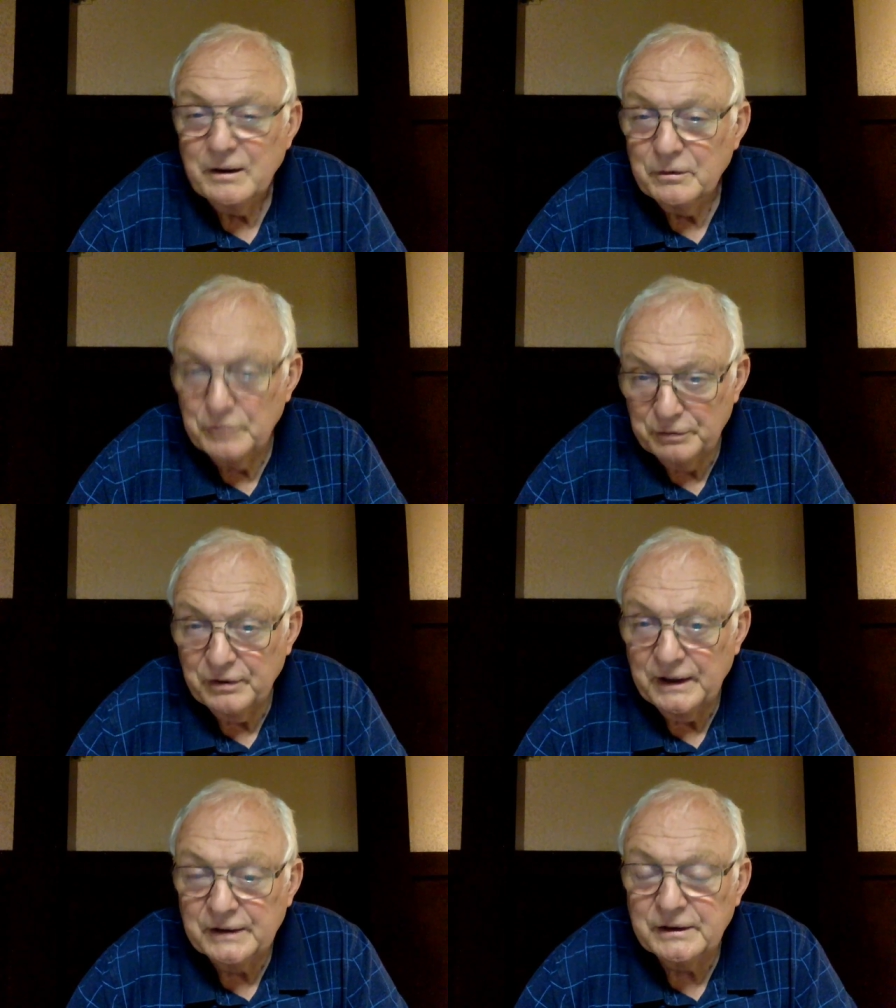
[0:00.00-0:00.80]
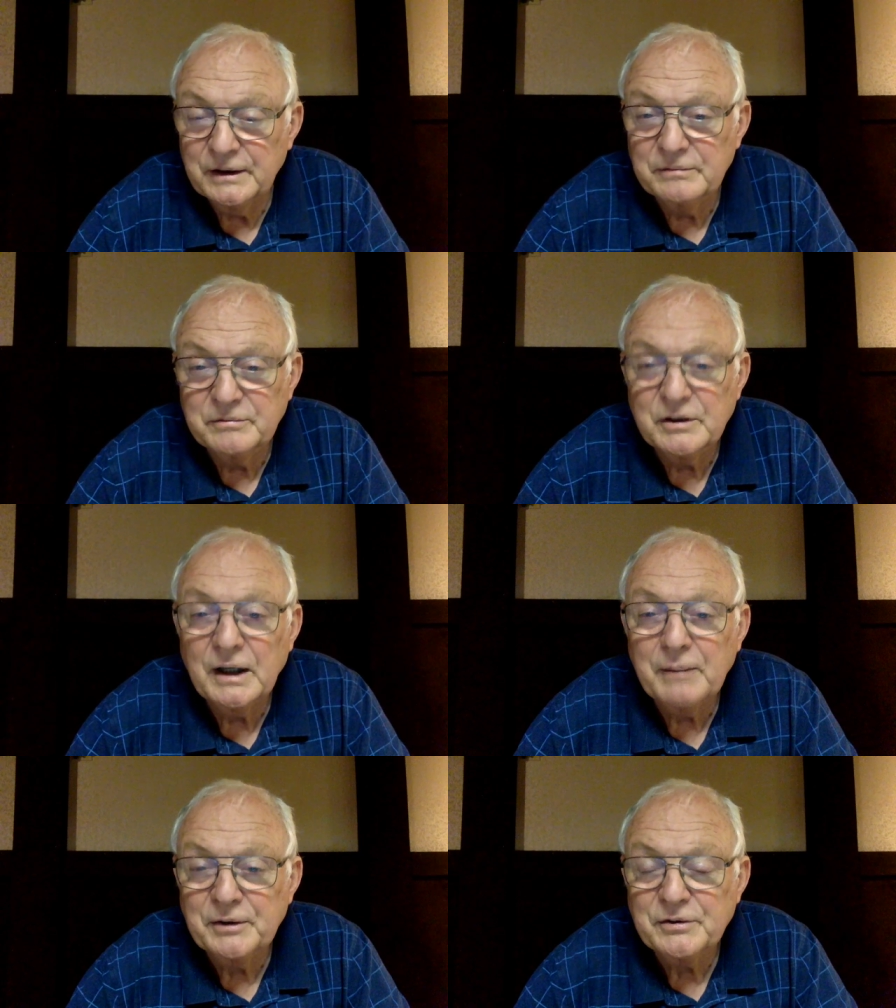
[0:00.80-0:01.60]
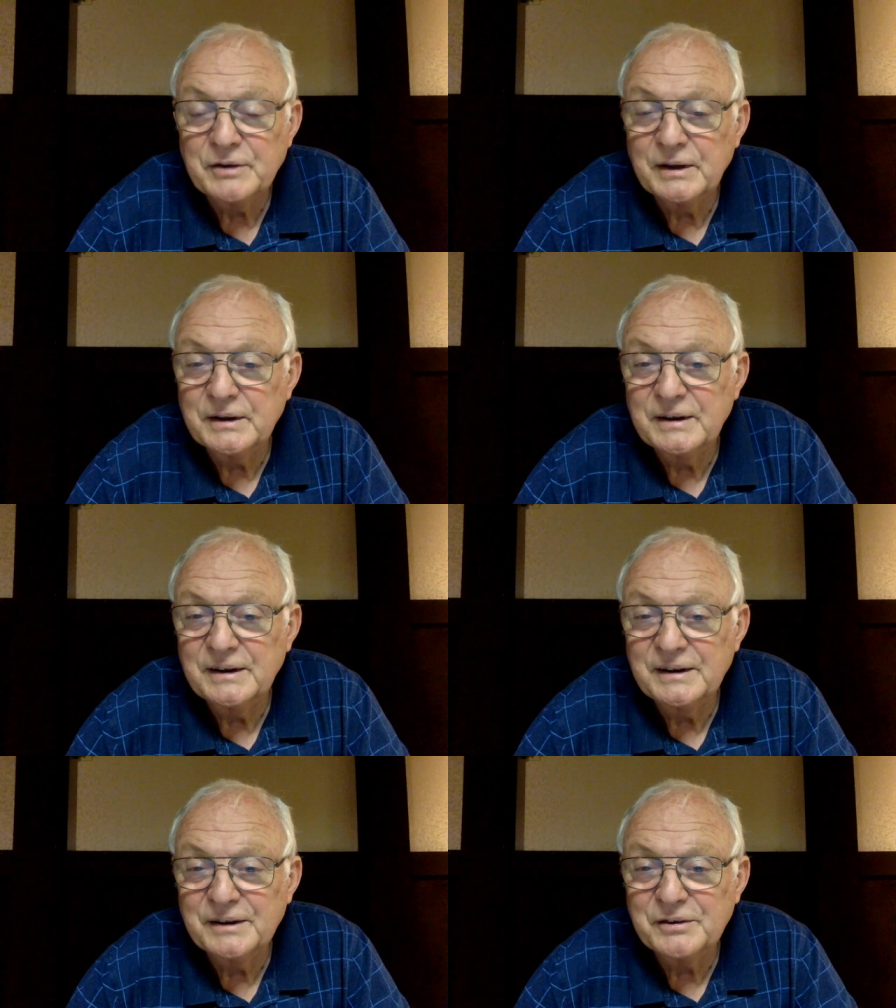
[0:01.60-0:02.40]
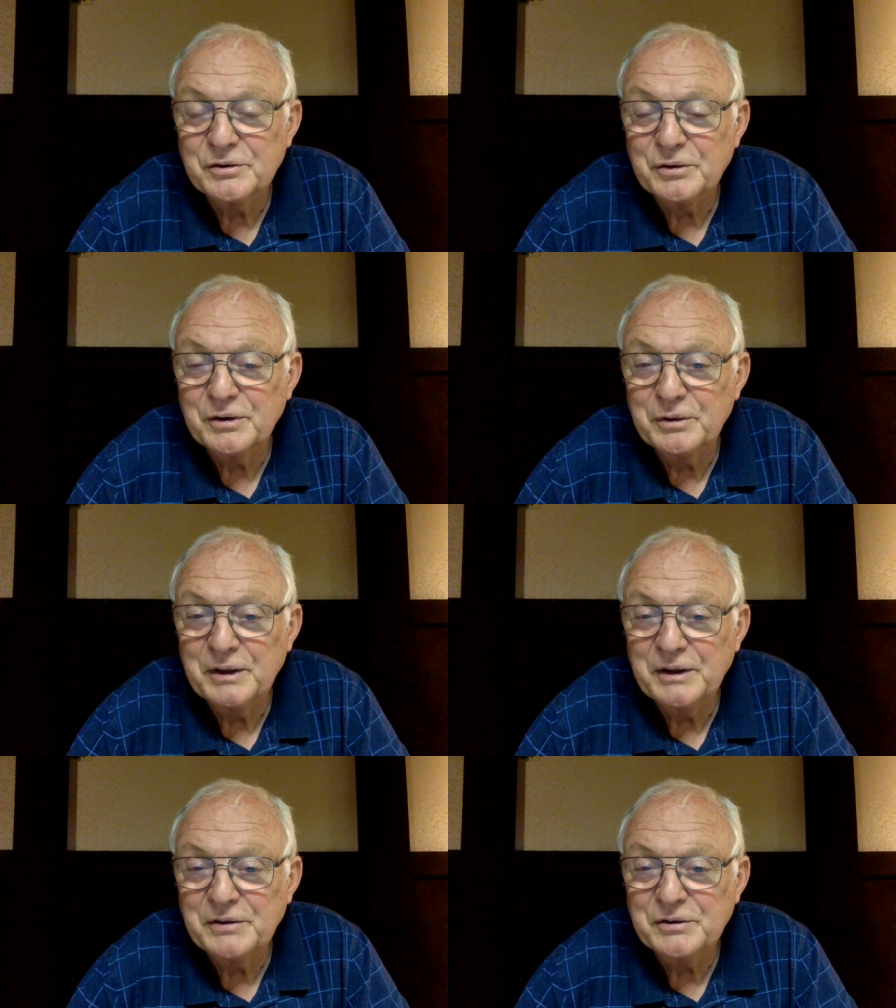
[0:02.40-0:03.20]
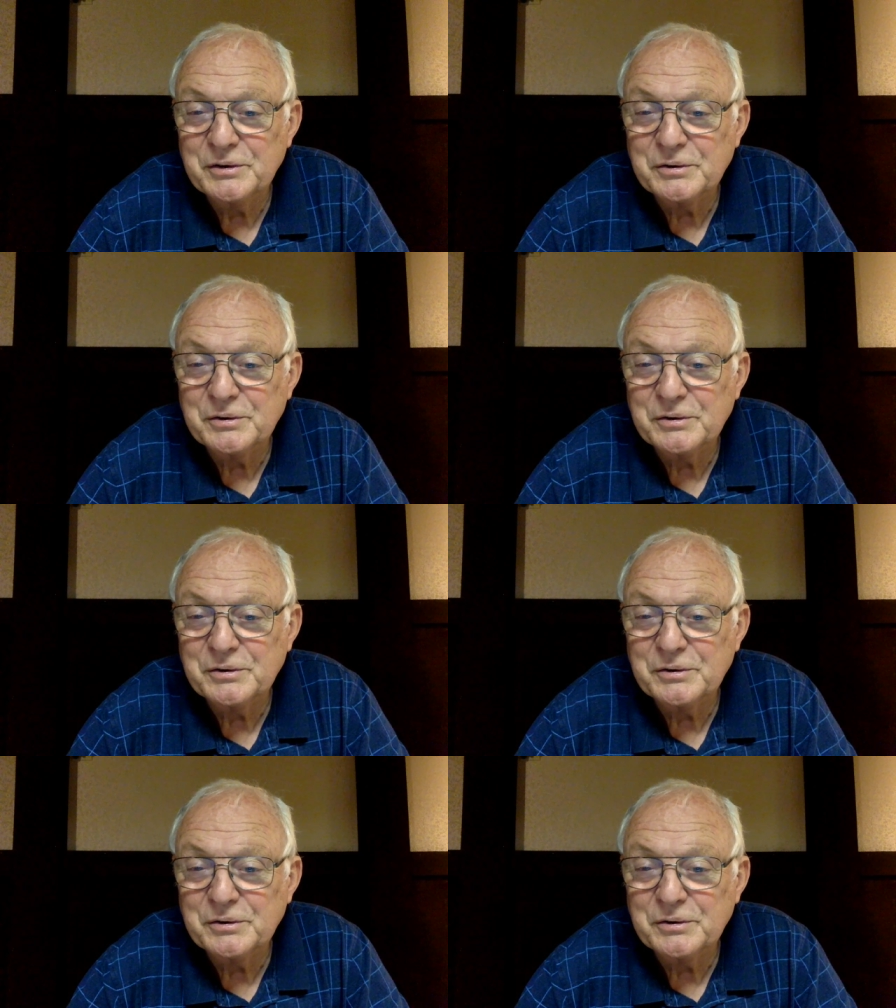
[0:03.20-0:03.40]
reflect on topics that the uh, story raises.